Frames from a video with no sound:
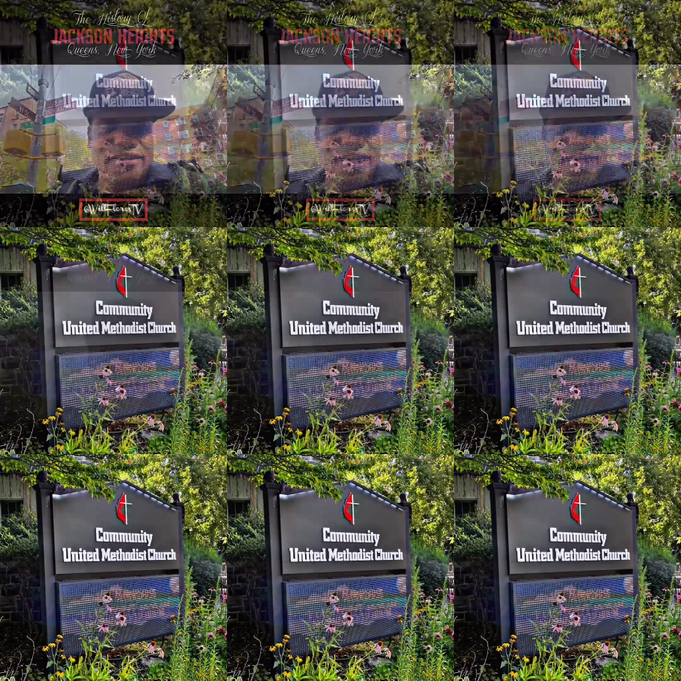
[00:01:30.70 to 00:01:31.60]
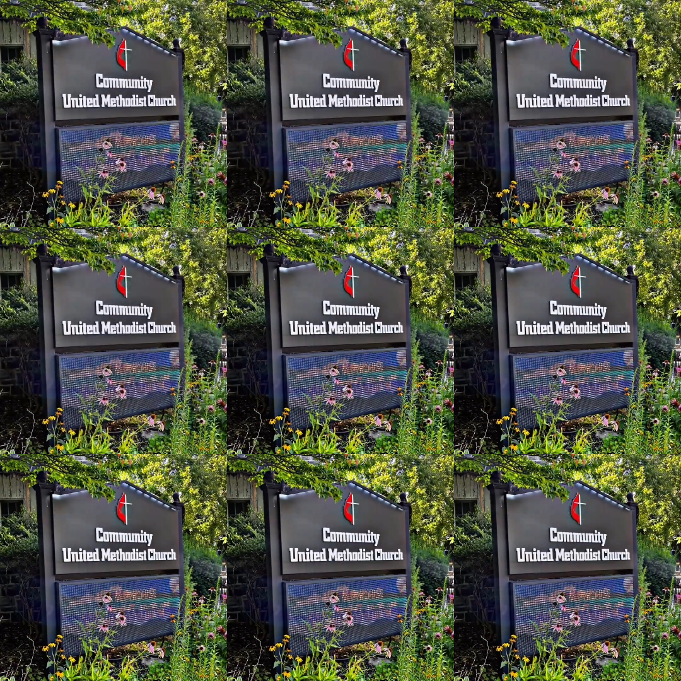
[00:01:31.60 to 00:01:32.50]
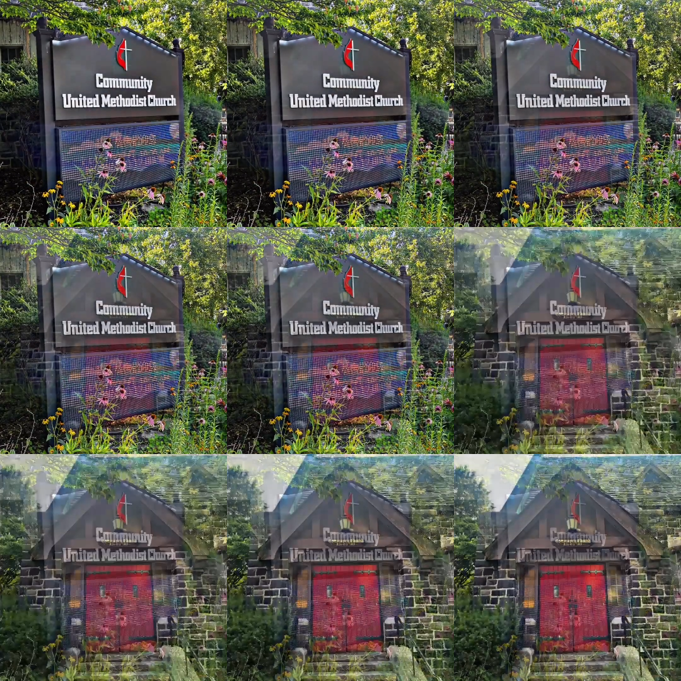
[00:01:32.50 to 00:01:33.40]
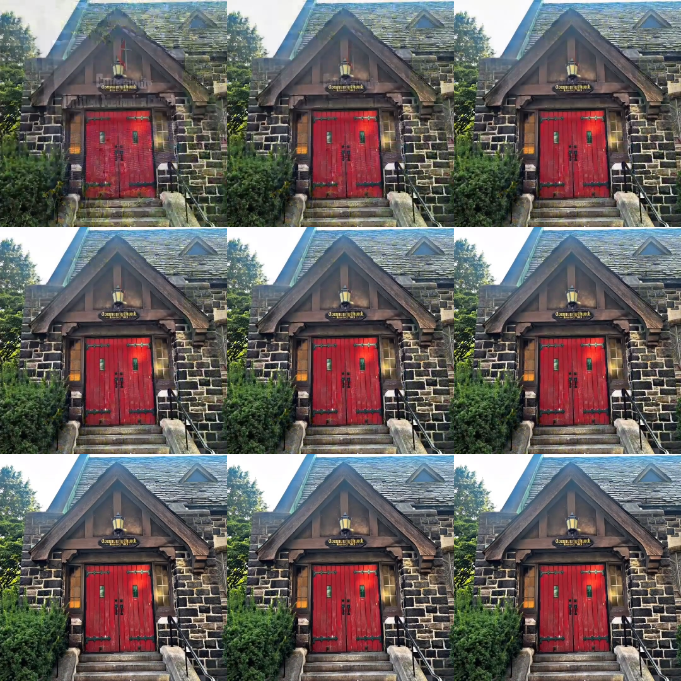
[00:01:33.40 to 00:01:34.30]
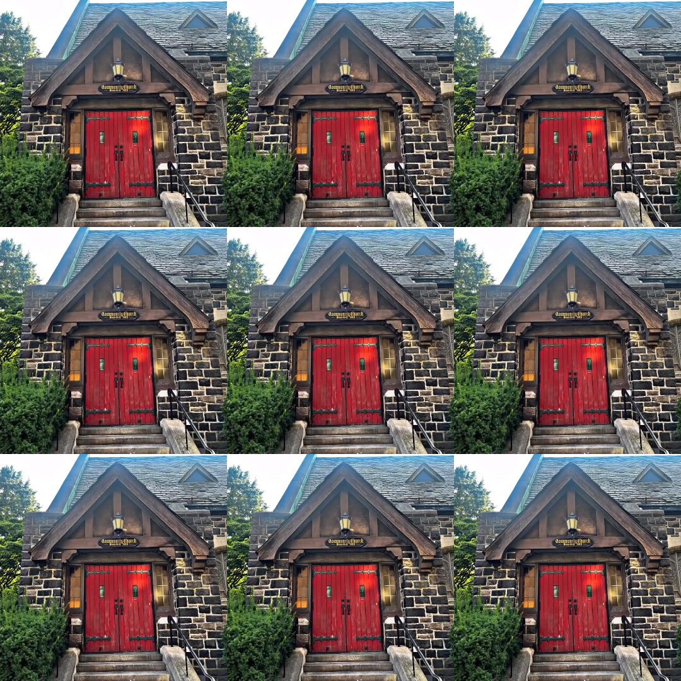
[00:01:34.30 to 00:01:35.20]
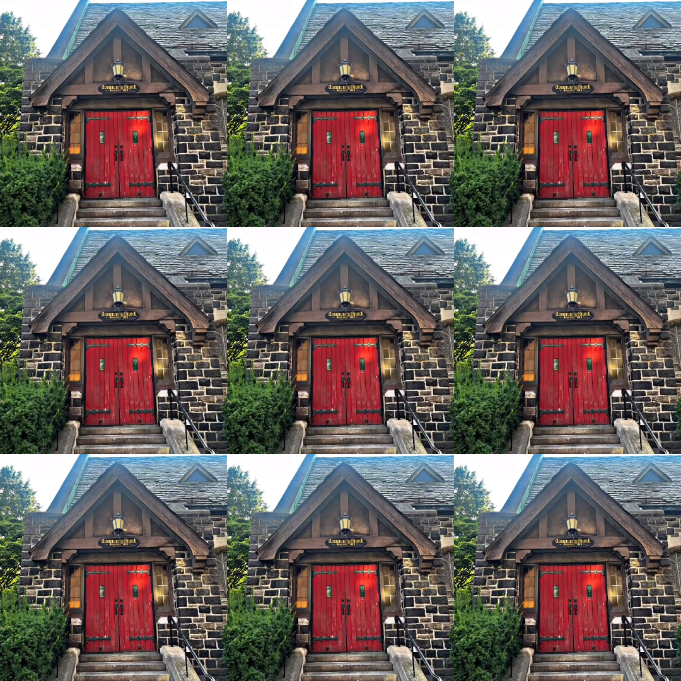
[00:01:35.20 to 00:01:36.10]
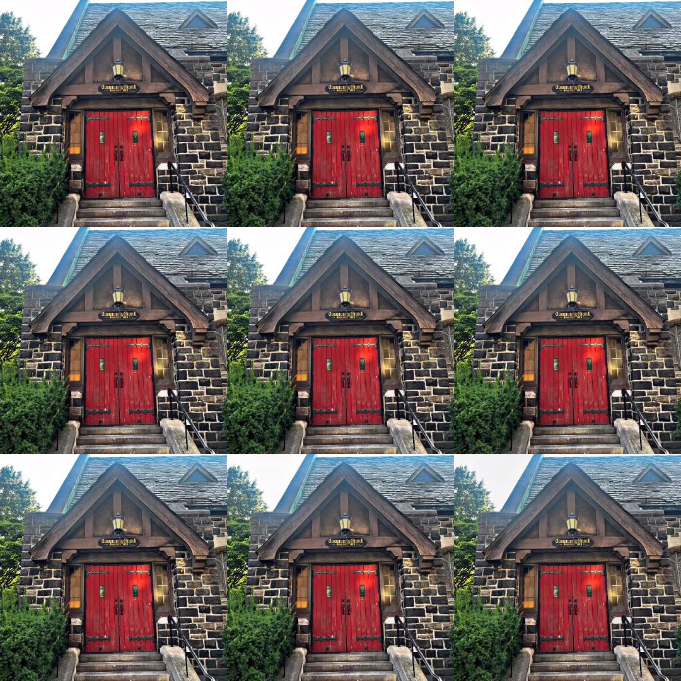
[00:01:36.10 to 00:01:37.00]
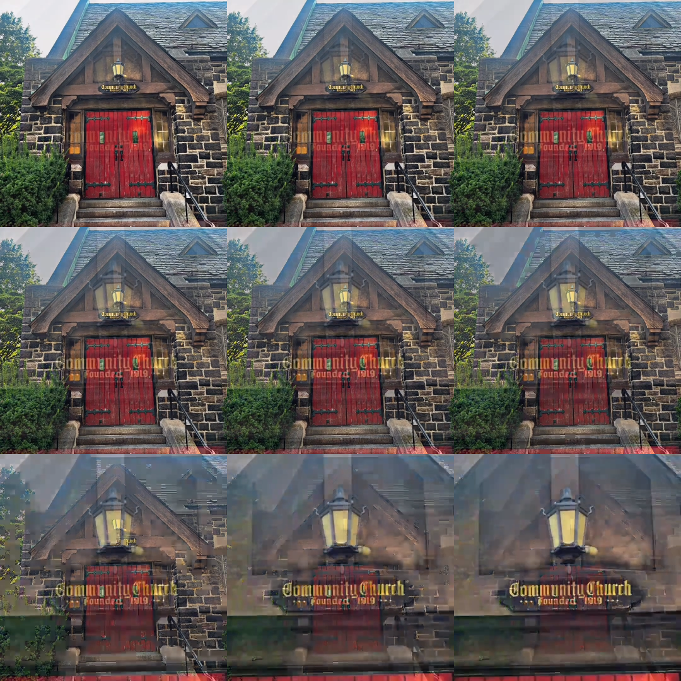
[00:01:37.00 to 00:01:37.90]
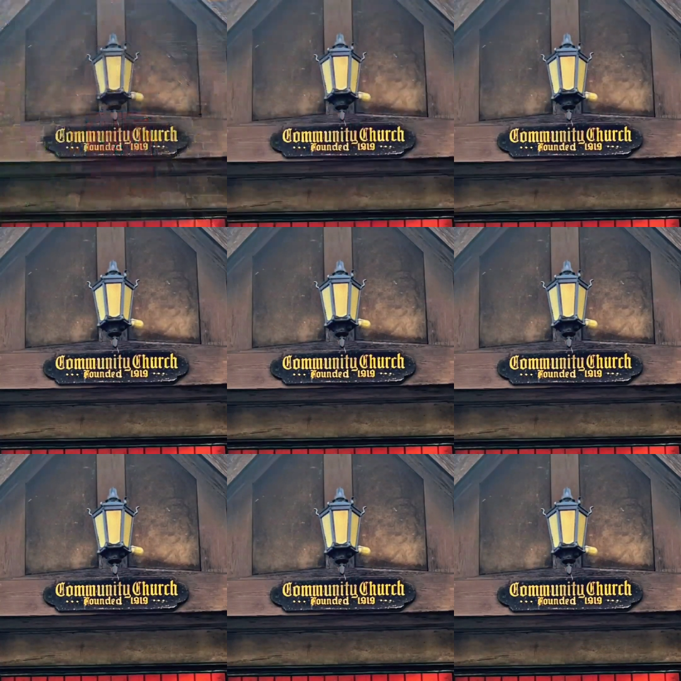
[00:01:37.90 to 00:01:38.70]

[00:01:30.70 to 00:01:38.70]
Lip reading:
No face is visible, so there are no lips to read.